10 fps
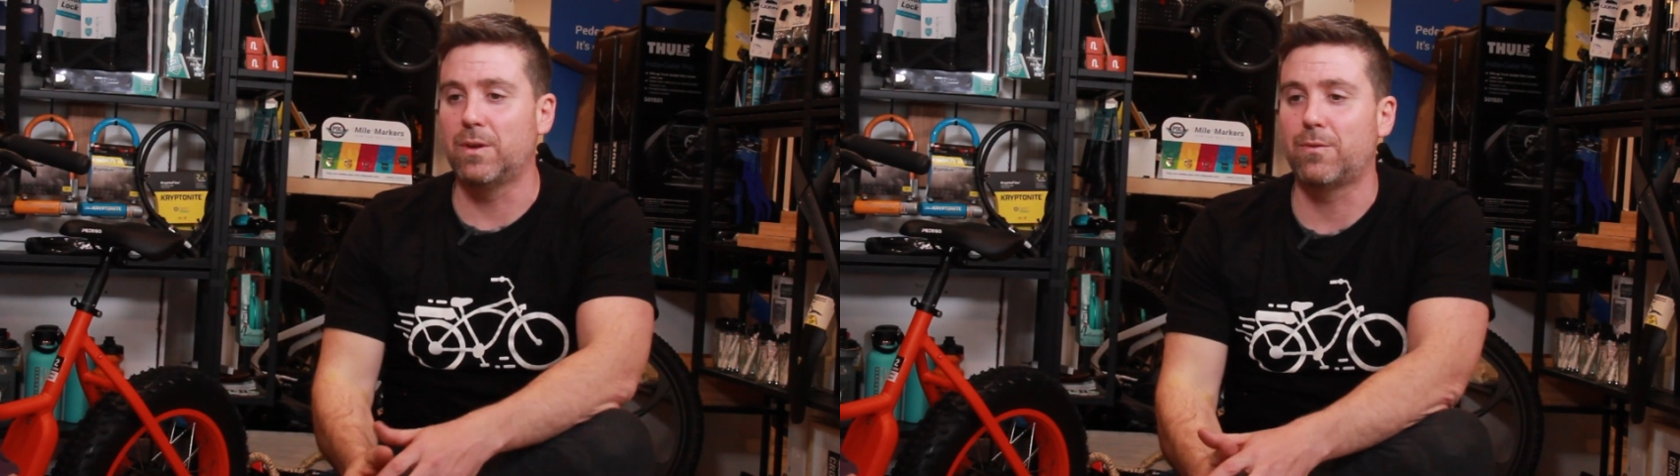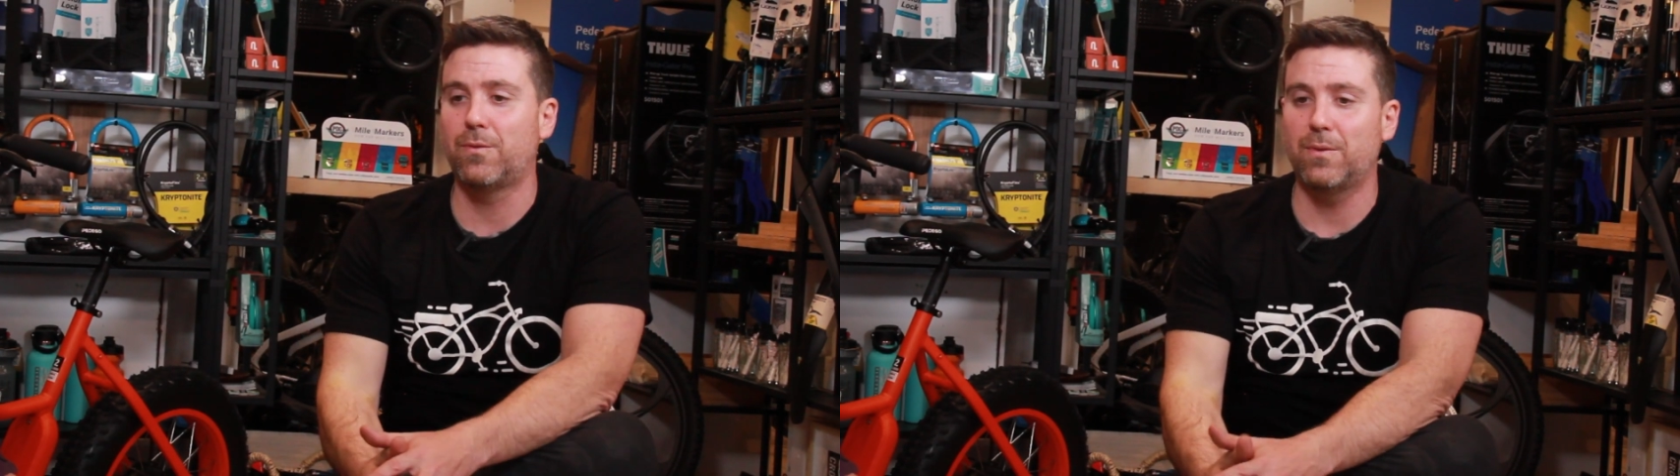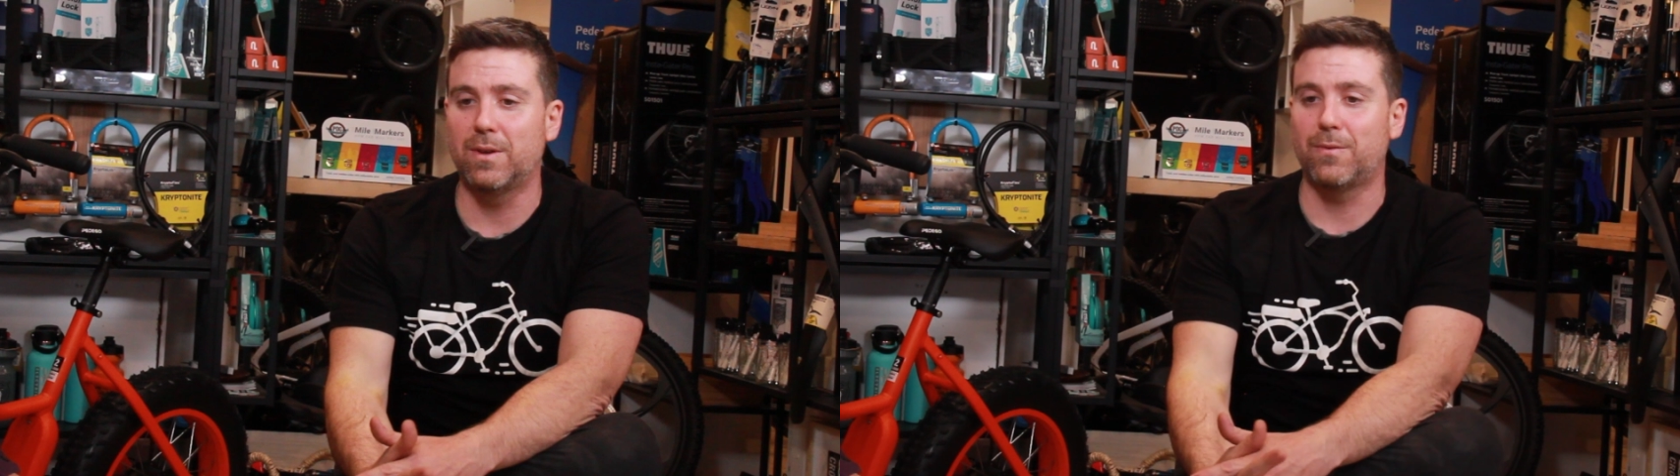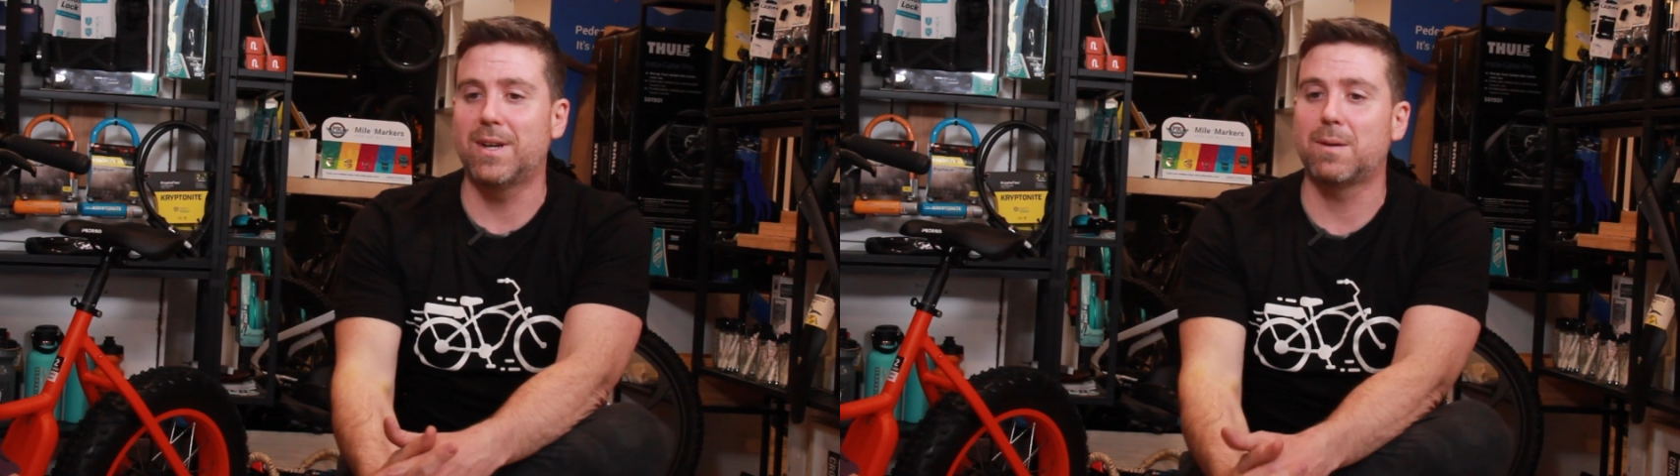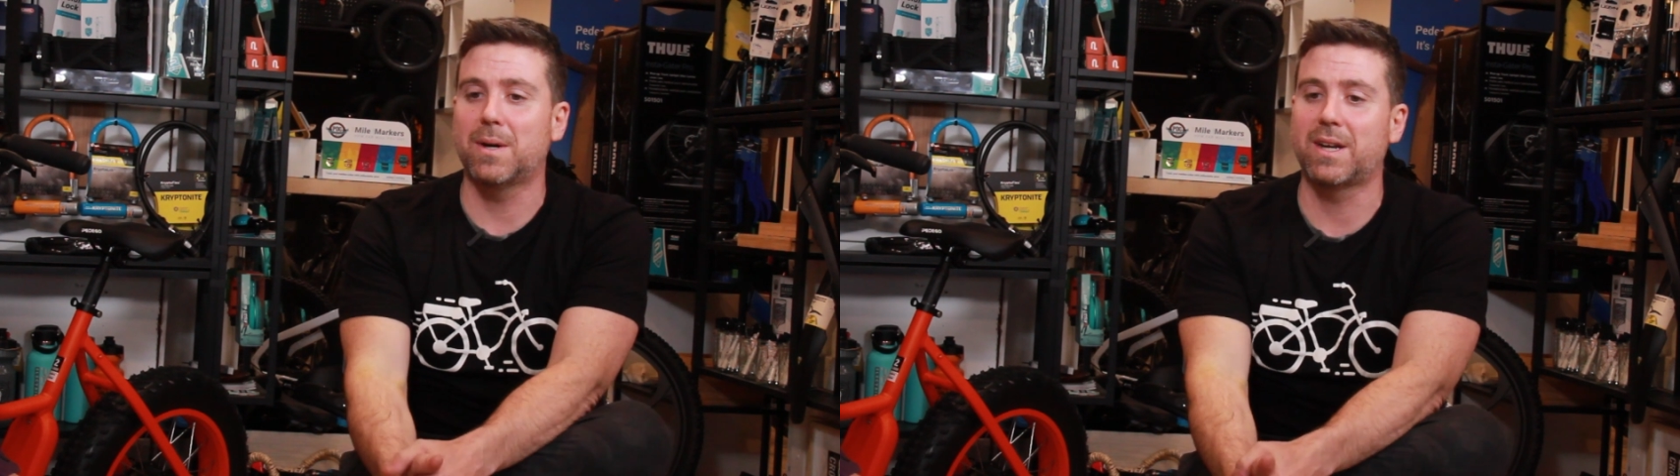if
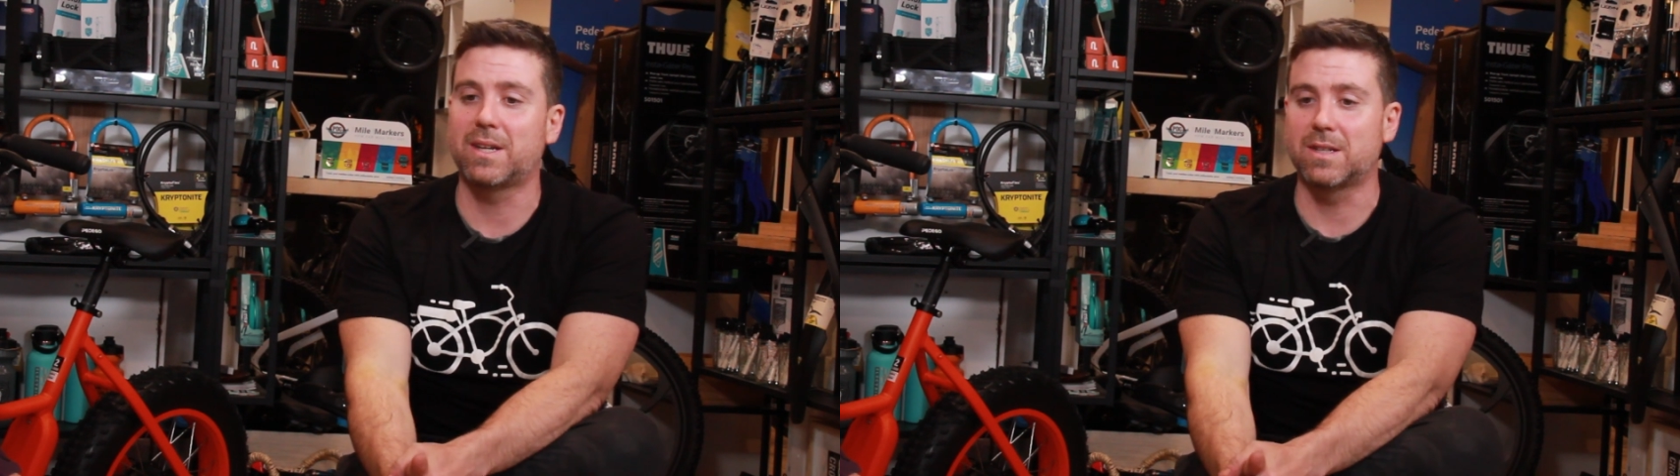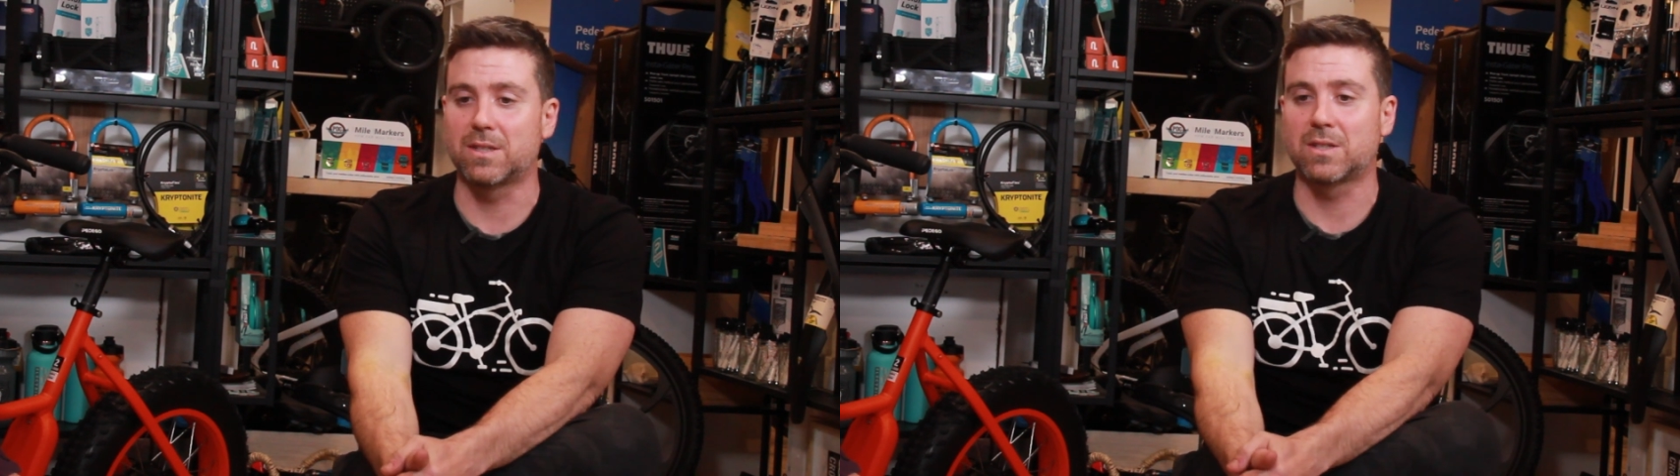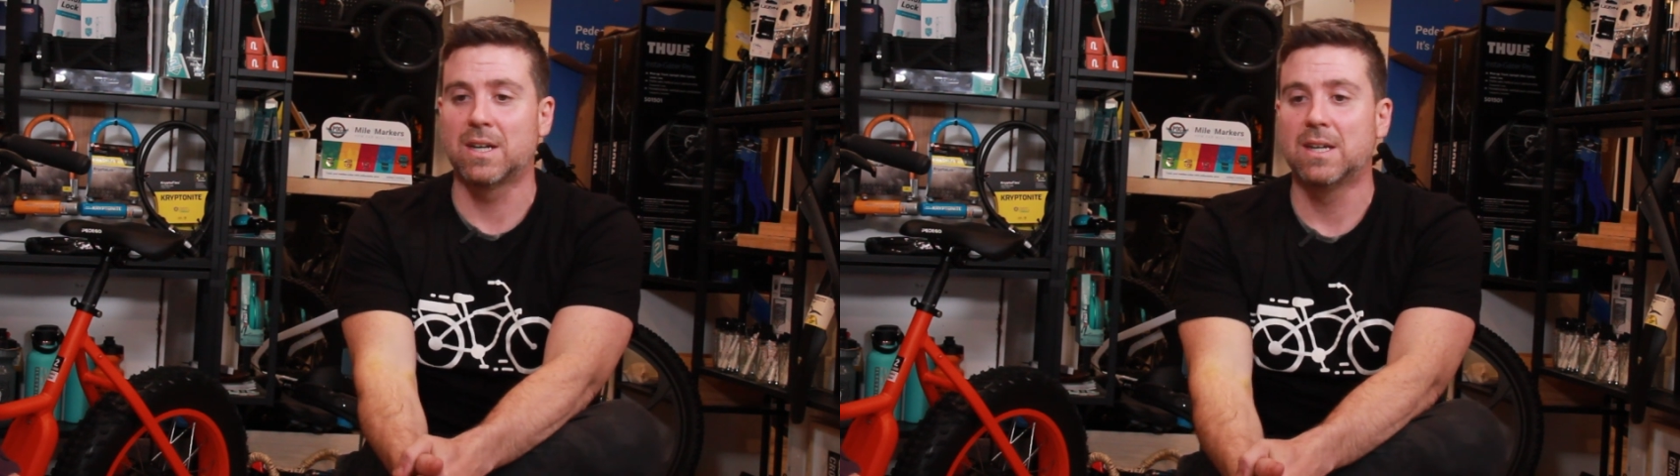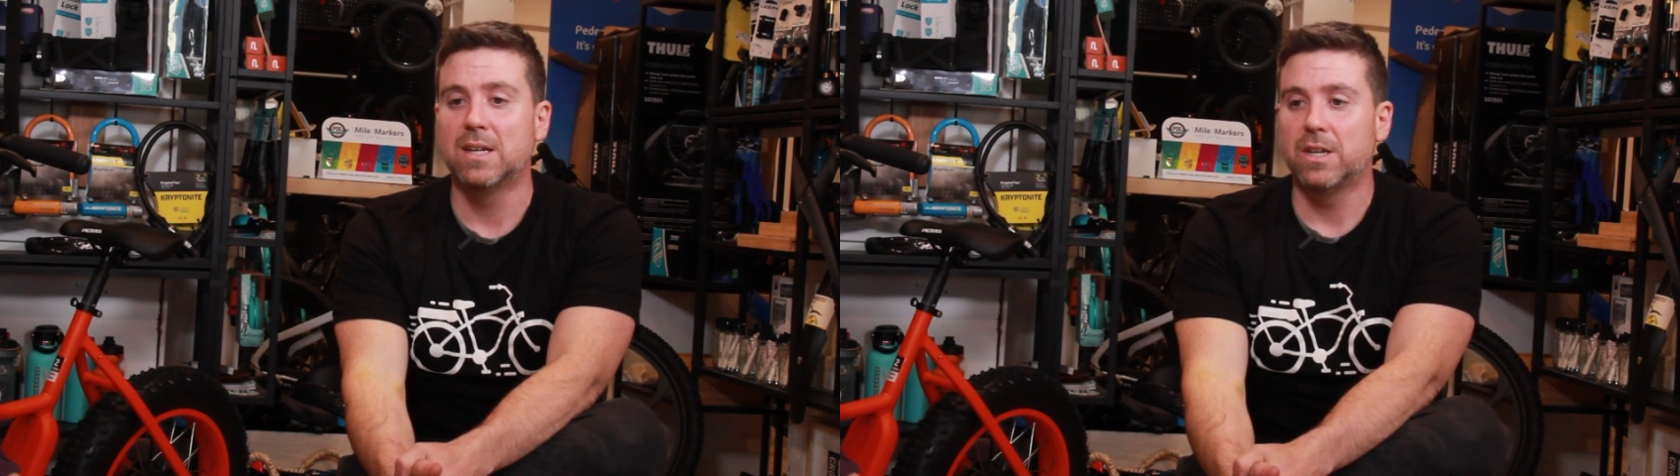anybody is,